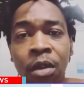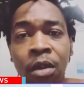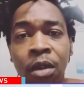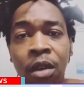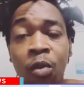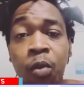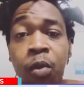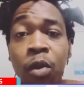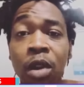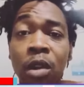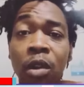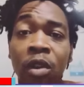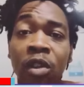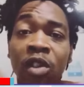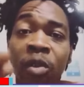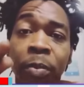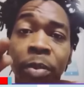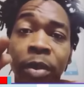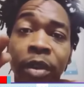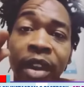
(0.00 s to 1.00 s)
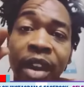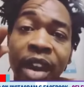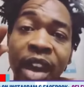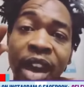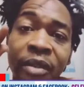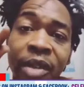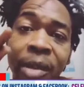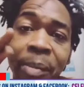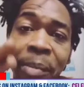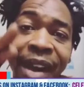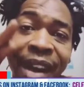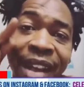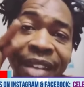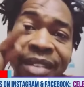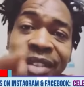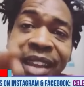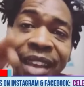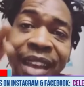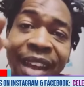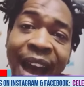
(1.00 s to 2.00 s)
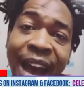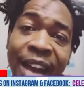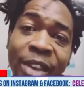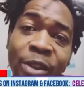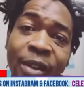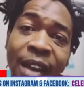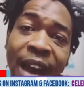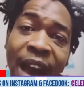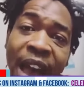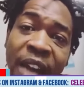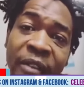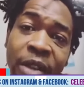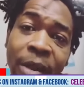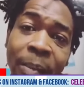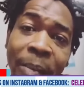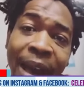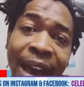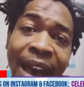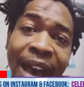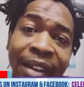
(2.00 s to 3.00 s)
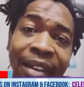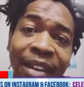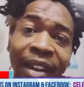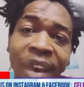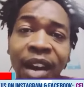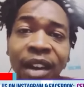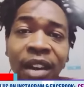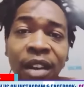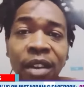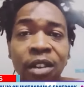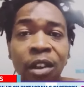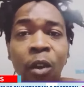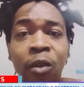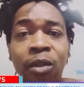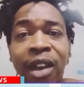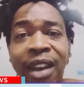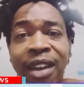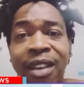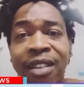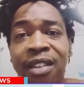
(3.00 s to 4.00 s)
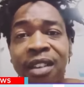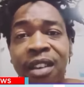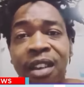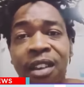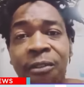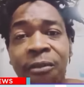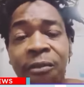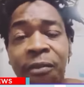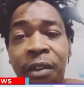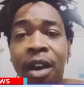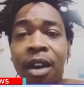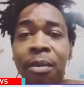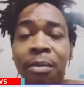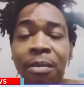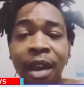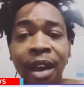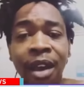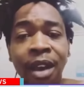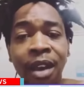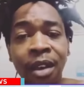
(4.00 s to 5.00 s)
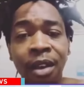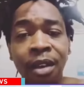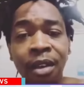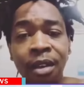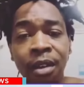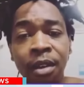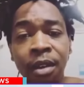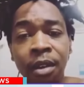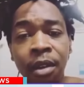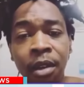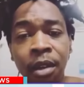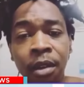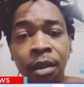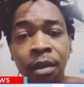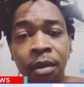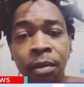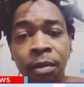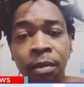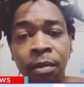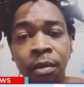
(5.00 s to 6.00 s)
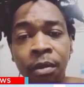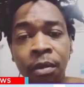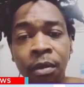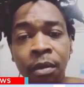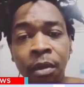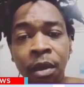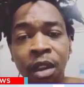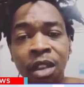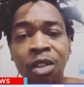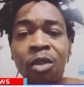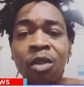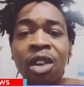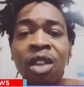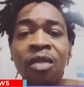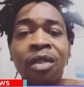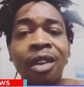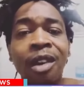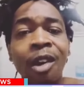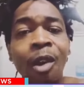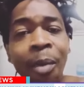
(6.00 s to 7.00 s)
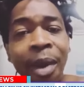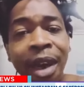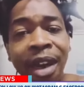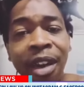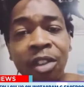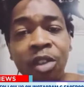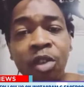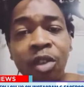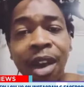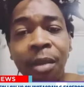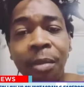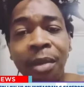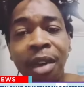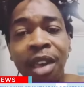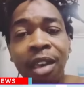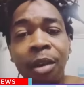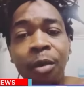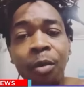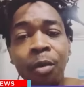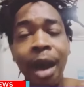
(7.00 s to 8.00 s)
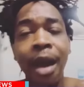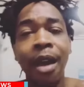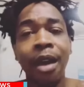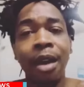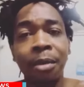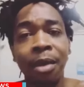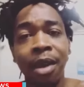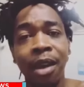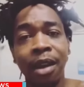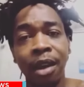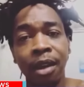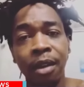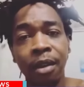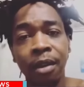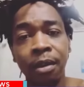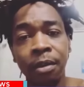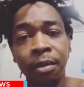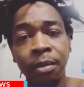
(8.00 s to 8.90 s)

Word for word: This world gonna exploit every bad thing, how you got every bad dollar. Your legacy is fucked, man. And you don't even go back and try to make it right, my nigga.